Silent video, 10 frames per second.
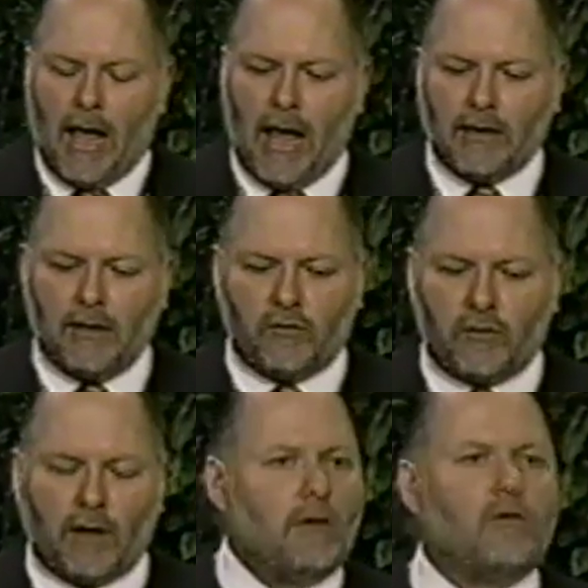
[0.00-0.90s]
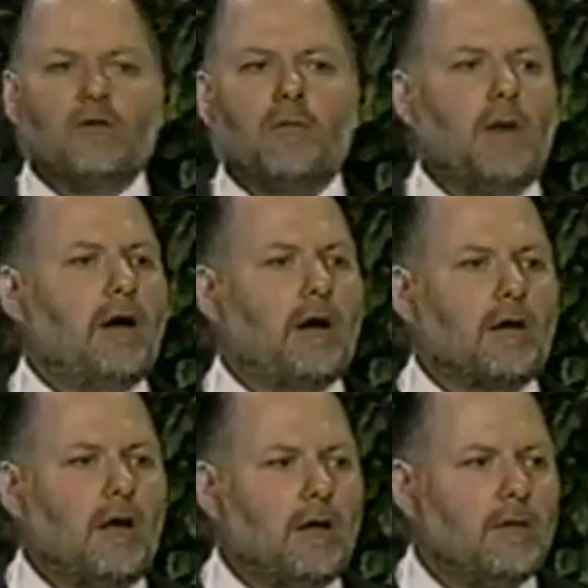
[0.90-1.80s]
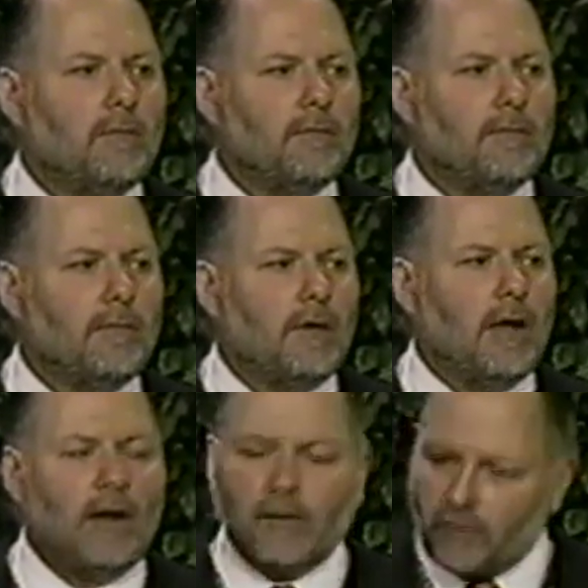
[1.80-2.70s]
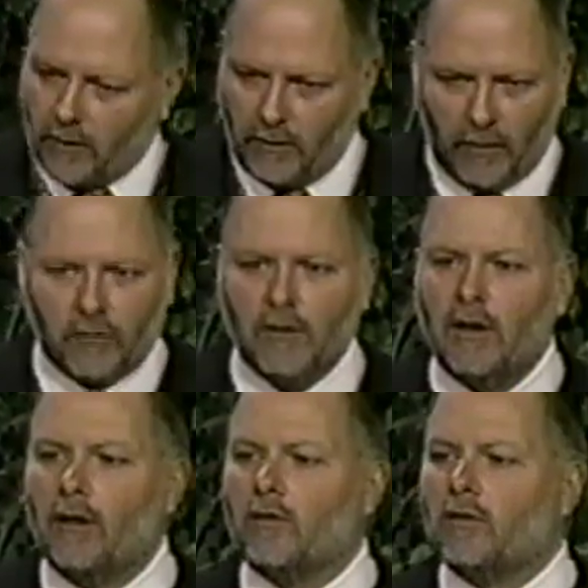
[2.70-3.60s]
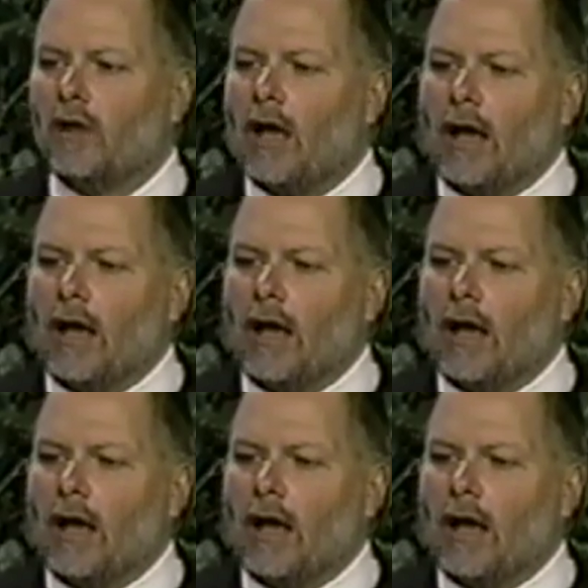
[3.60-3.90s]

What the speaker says: And he said, this is a miracle. And I said, yes, it is.